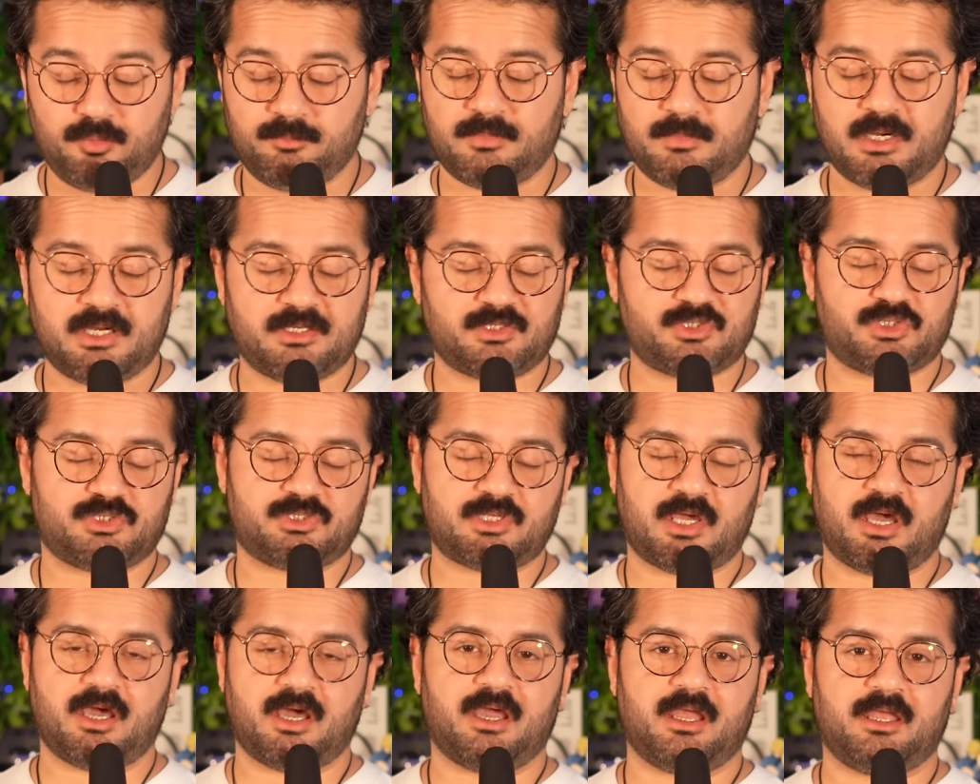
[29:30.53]
much
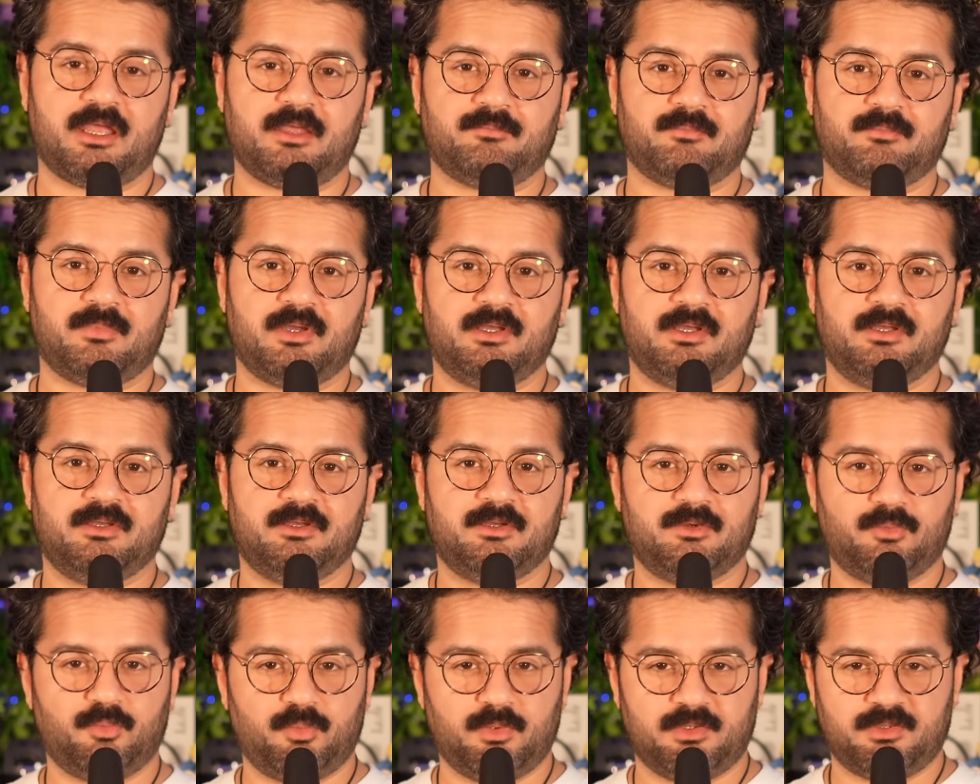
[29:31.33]
time
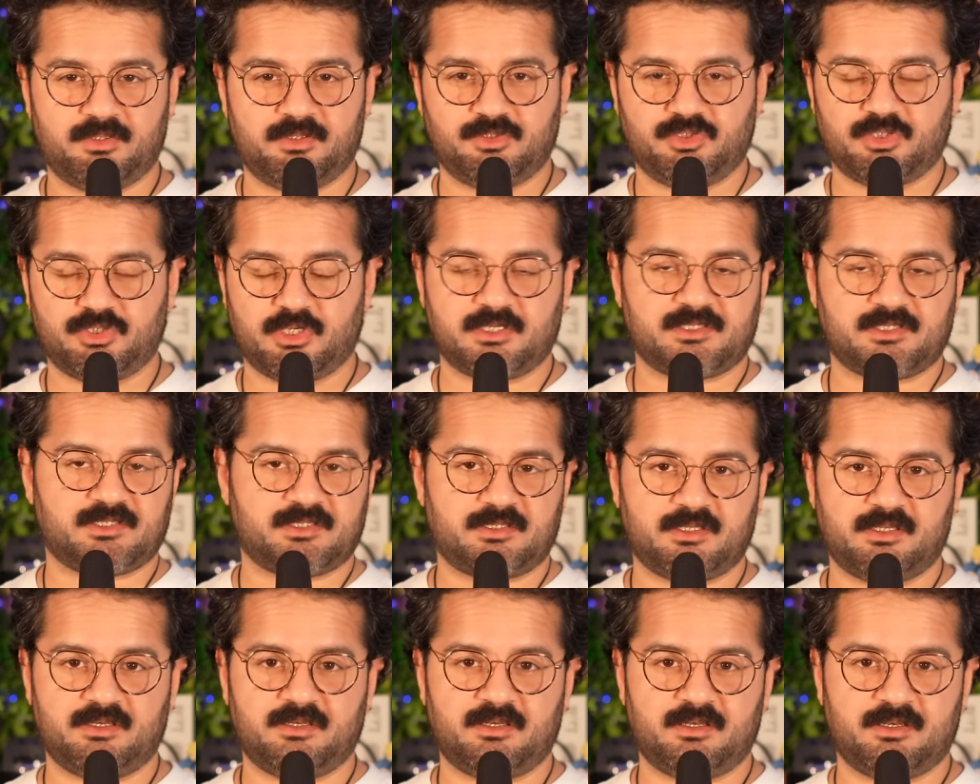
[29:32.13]
with
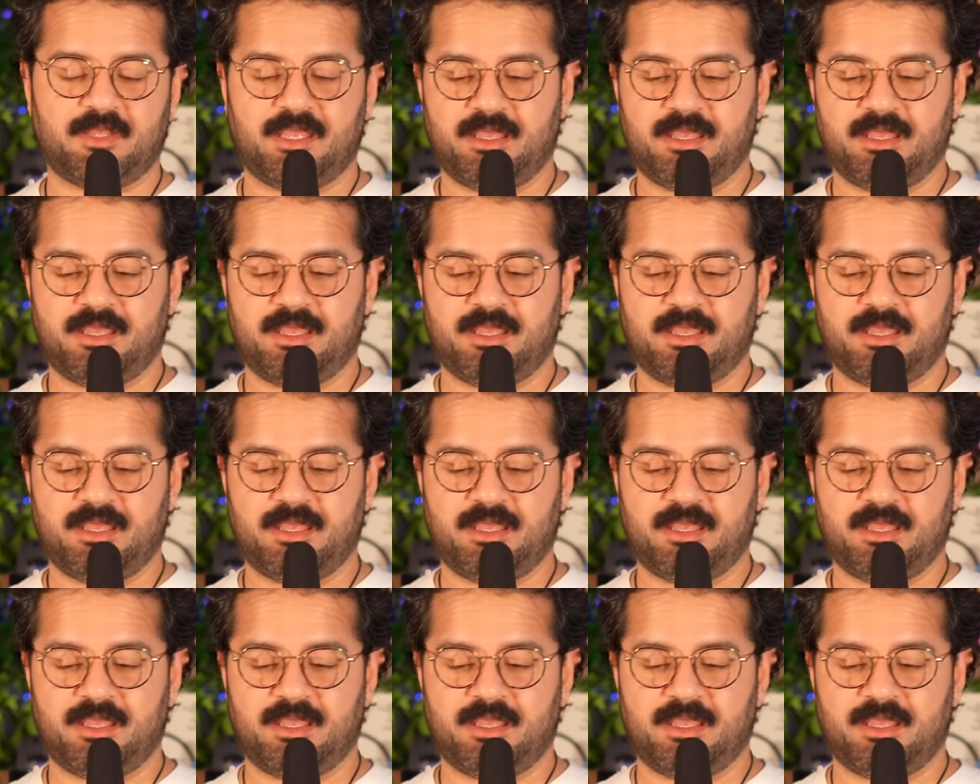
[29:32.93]
Justin,